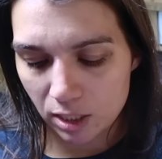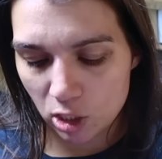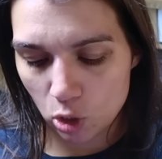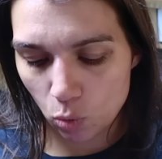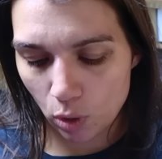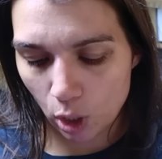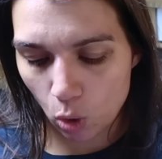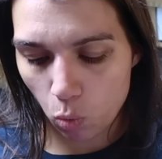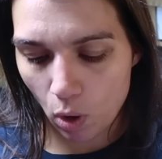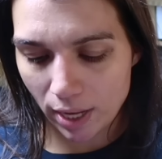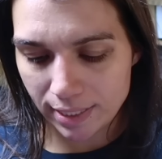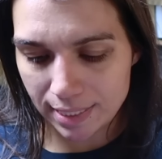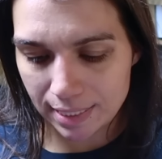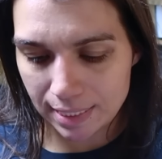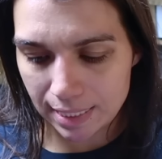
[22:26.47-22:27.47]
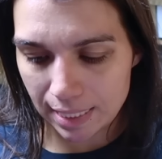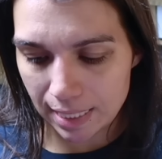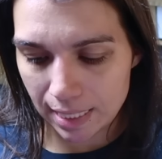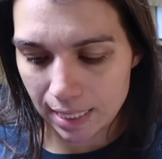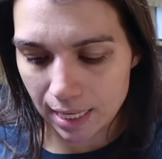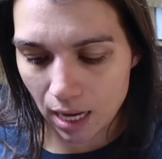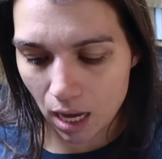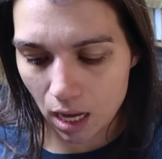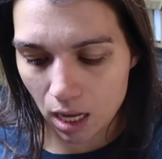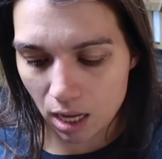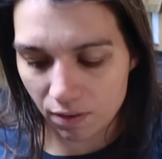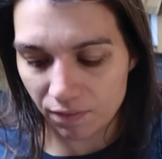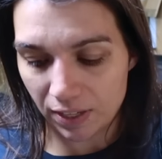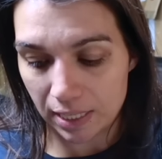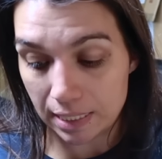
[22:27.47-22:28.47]
do a quantity
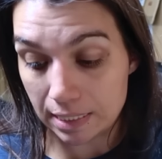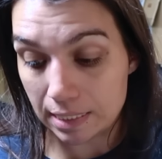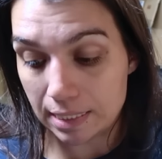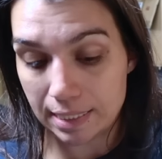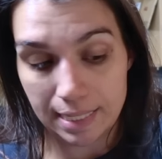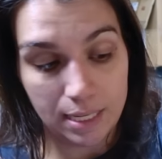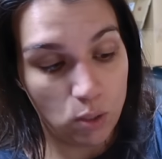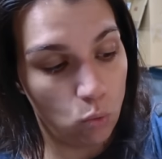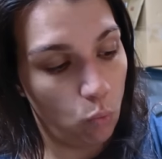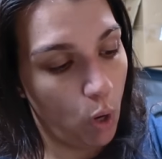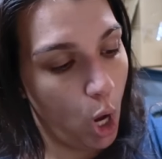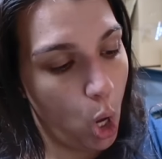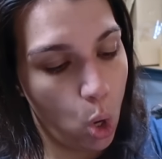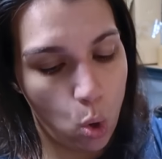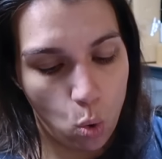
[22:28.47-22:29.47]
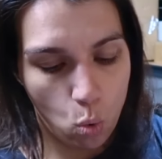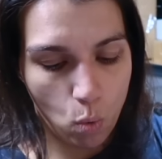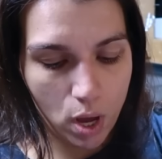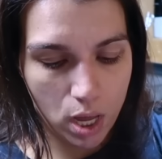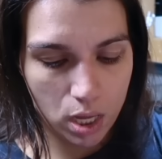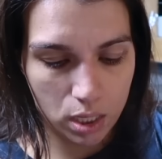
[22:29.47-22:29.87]
of zero,